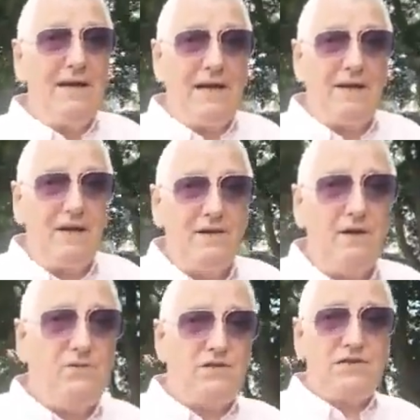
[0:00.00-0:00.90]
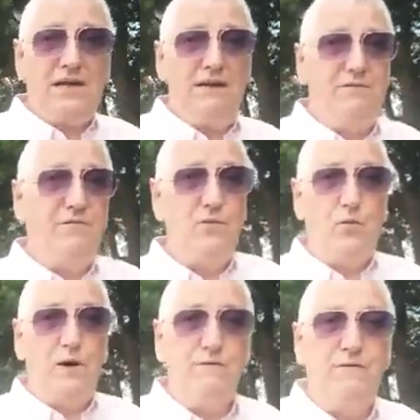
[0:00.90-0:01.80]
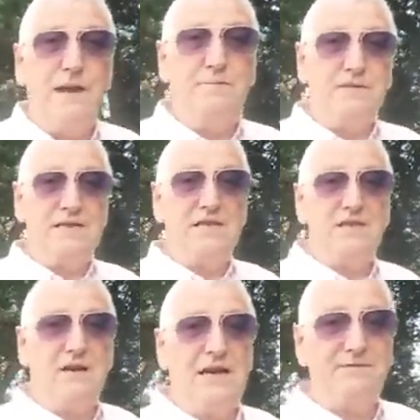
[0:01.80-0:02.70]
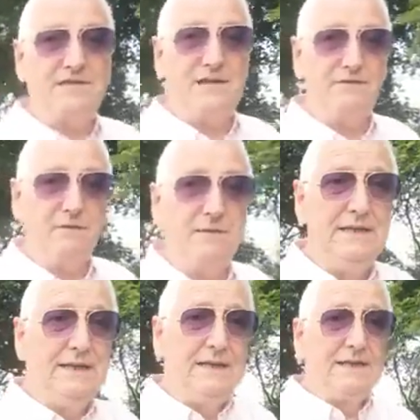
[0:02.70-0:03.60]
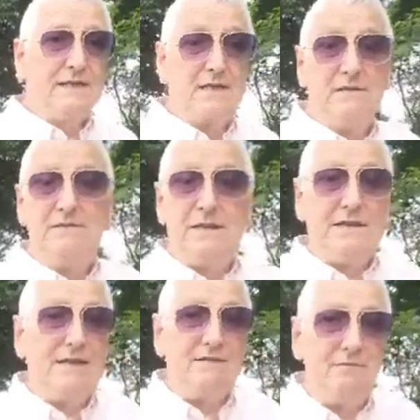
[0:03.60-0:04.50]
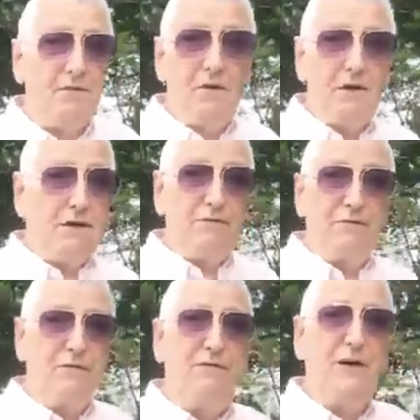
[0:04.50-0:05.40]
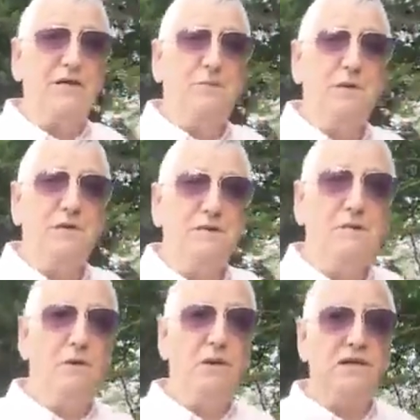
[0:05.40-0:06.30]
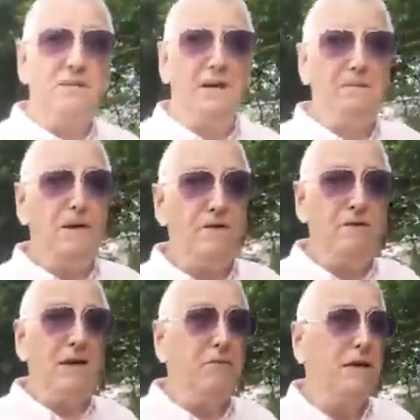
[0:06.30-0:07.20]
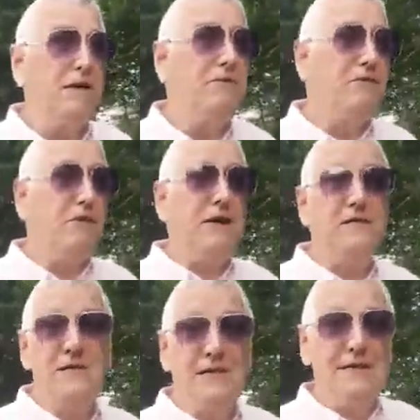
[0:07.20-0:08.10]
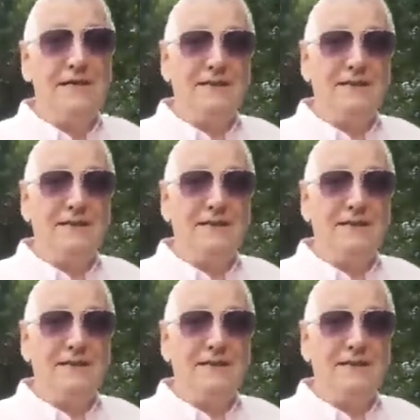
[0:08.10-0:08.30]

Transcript: And I don't just have the one founder position, I have several. So I'm not looking for a fast commission, not looking to make money from anyone, friends.